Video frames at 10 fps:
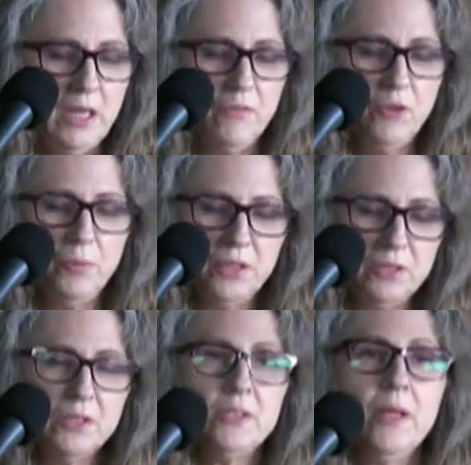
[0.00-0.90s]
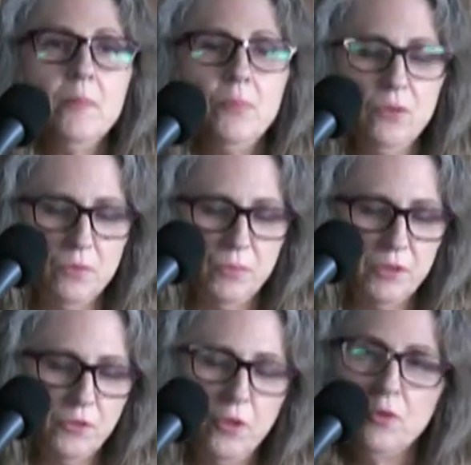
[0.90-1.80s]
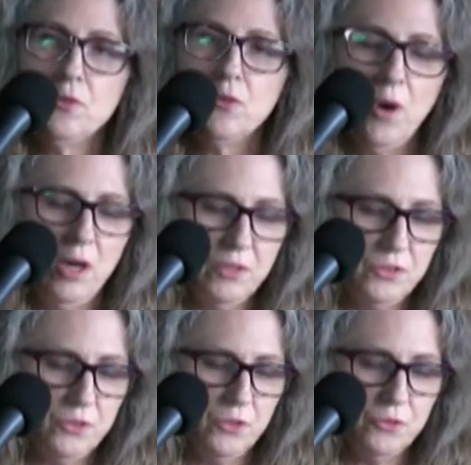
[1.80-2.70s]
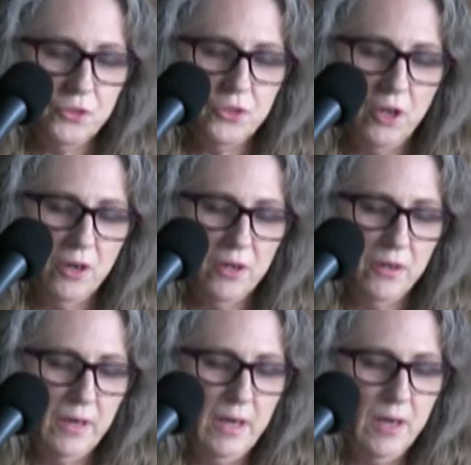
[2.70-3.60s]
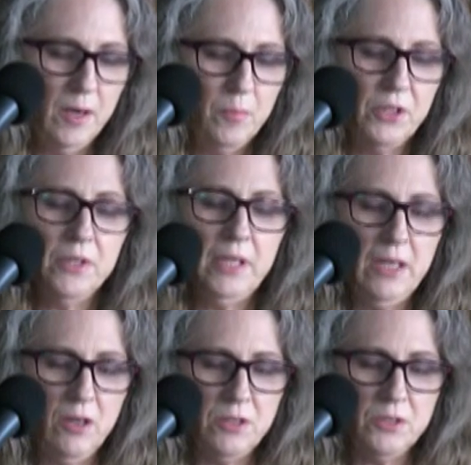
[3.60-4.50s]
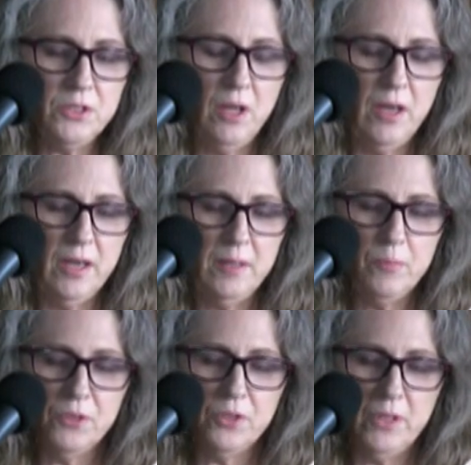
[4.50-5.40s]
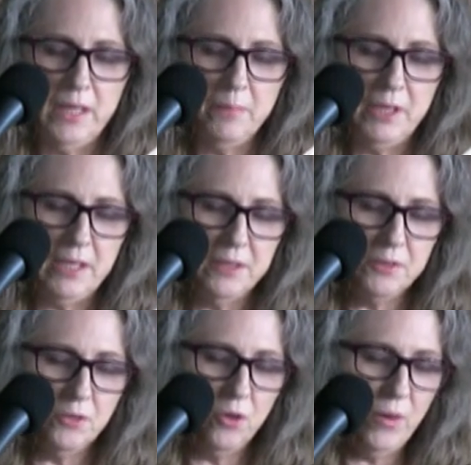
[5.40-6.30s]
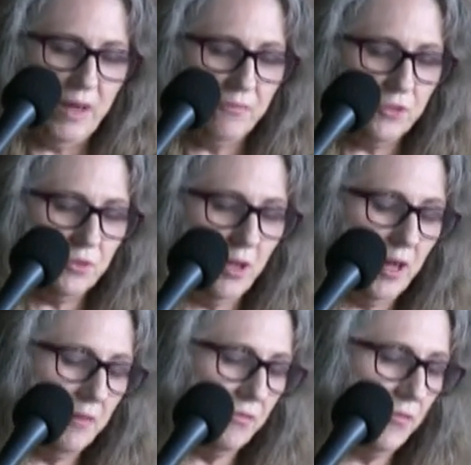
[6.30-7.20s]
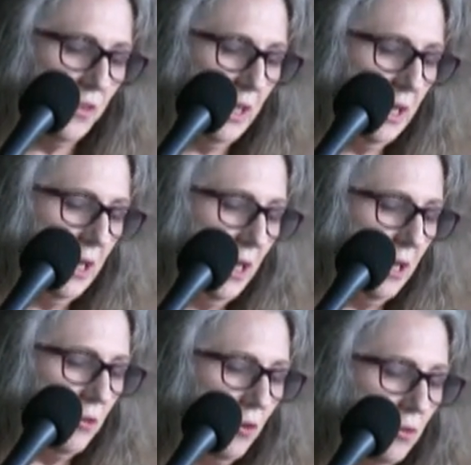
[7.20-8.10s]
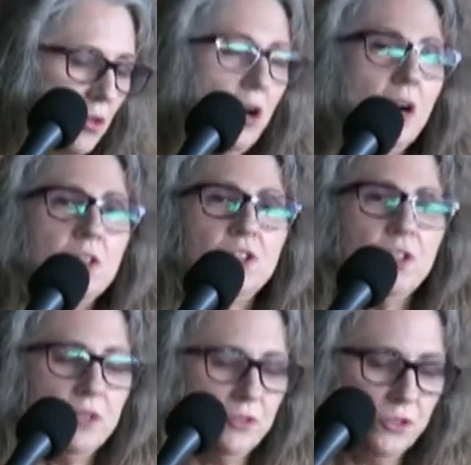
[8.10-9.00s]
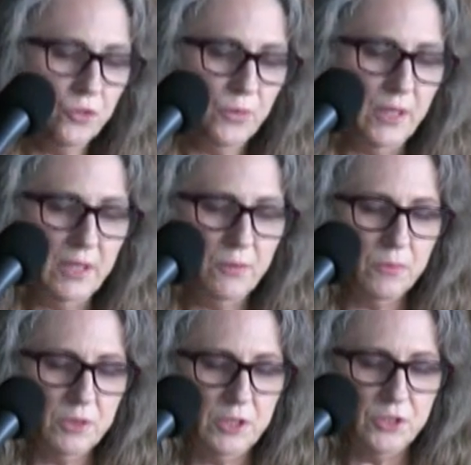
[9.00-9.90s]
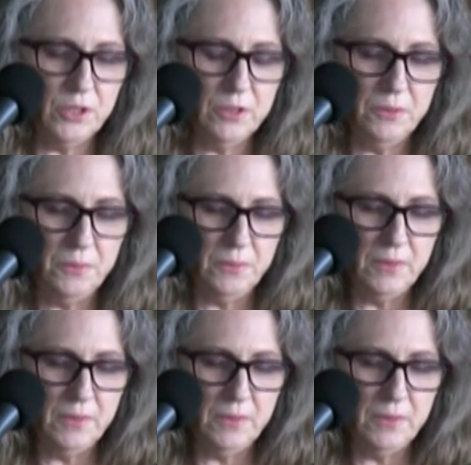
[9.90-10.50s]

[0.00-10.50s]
If you build a temple with no cross, no star, but a neon sign proclaiming no afterlife, no law shall decree religion.